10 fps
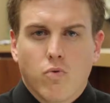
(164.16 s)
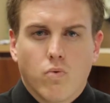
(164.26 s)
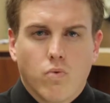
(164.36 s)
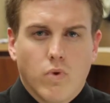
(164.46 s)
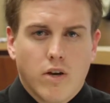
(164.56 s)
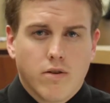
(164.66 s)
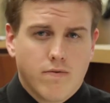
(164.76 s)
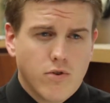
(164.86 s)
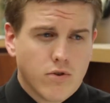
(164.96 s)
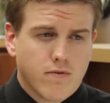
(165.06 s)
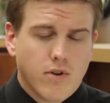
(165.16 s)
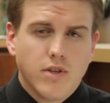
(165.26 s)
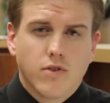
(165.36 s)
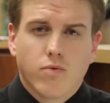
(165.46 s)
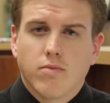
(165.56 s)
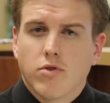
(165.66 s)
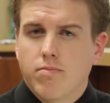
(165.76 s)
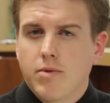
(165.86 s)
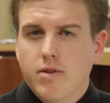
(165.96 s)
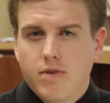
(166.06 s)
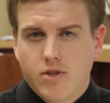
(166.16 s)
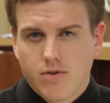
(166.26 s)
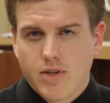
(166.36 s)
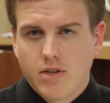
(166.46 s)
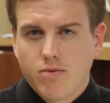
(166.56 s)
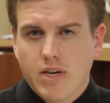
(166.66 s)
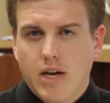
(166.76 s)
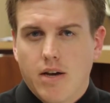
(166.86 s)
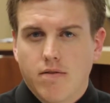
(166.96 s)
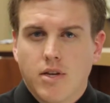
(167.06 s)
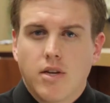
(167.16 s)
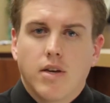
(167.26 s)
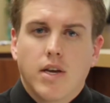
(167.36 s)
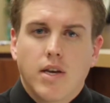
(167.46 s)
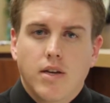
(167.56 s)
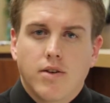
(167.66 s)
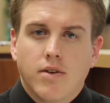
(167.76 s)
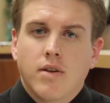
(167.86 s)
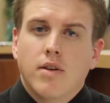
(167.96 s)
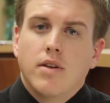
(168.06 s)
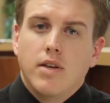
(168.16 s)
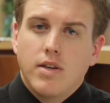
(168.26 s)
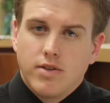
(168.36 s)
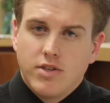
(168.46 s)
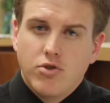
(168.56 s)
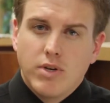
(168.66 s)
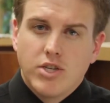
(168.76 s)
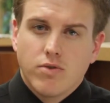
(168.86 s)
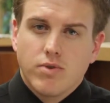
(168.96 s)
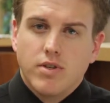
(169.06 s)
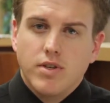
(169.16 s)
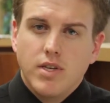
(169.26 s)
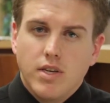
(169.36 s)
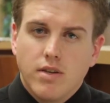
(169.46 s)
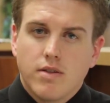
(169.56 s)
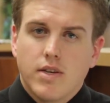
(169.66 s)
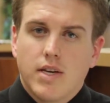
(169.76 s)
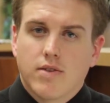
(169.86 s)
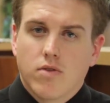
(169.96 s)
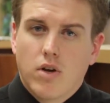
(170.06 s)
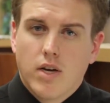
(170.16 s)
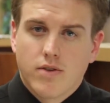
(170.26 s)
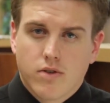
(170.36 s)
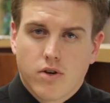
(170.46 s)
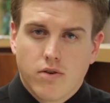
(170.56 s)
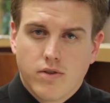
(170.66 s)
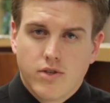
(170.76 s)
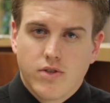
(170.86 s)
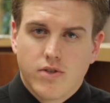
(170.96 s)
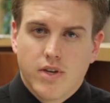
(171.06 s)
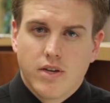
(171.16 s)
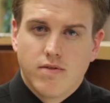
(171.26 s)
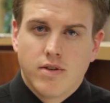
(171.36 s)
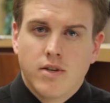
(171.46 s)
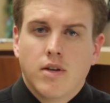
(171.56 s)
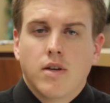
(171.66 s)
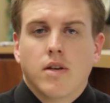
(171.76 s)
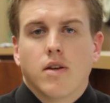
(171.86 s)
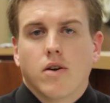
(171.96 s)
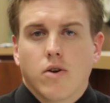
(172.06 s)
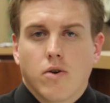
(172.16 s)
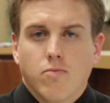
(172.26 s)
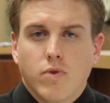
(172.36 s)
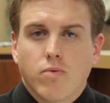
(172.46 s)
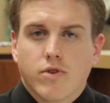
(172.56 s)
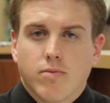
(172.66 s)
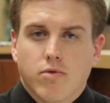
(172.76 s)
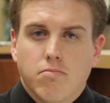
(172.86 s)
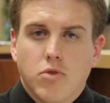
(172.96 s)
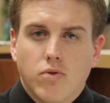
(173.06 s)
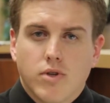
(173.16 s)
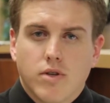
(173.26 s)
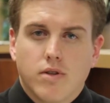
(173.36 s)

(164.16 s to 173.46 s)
While it feels funny, it's one of the most beneficial things we have. And in a situation with a knee that has lost cartilage inside of it, we want to promote